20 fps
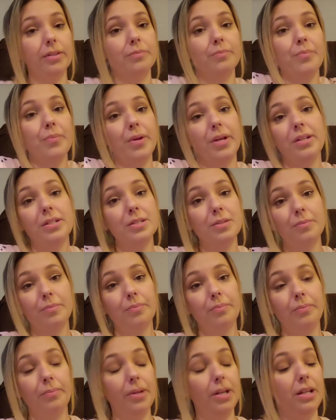makes
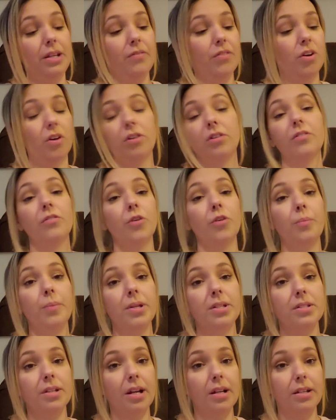it even harder for
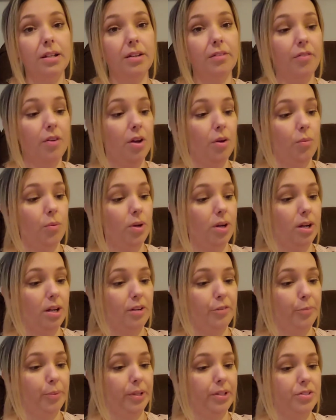me to identify what
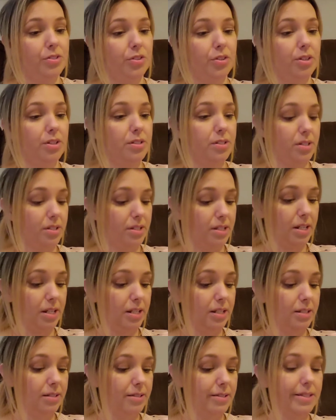kind of planter it is I
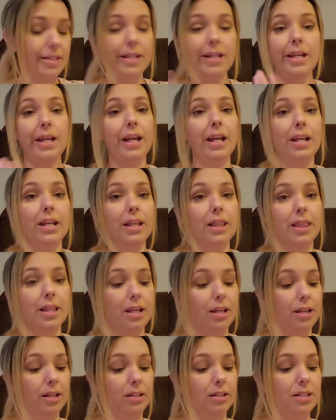didn't see
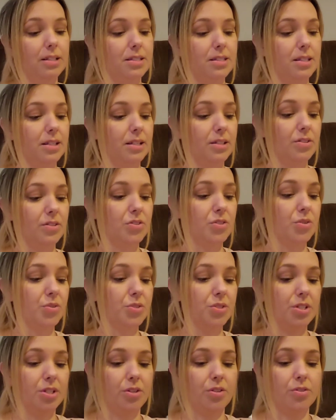anything listed. There's no
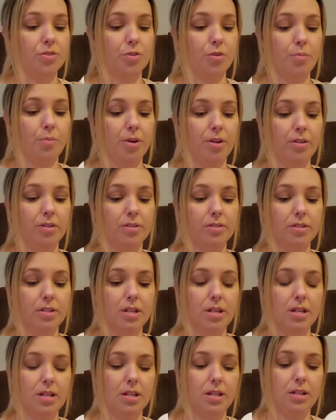stickers or marks.
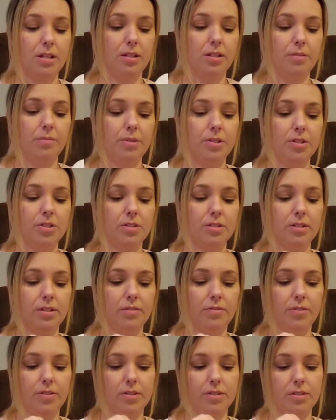Let me just
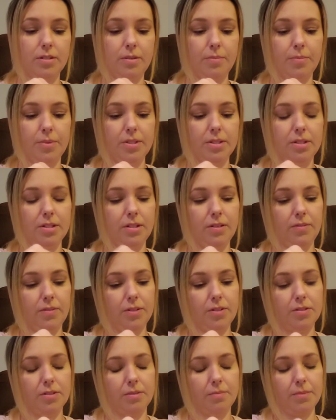lift this up and see if
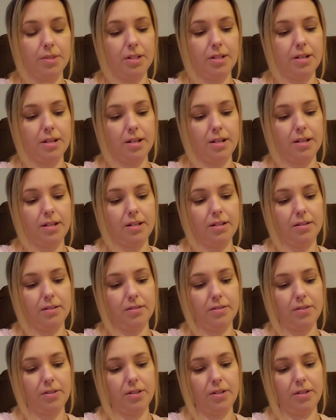there's something hiding
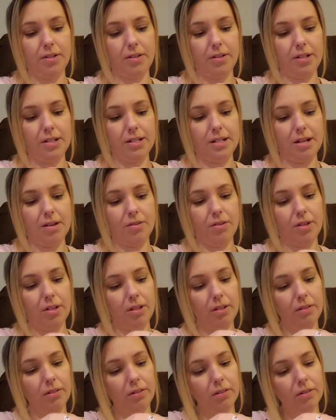under here. I doubt
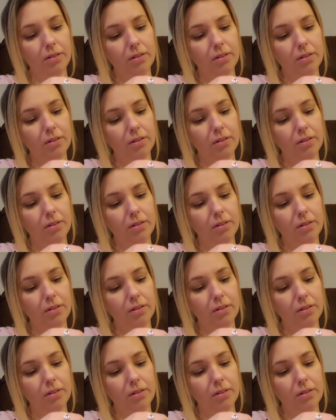it.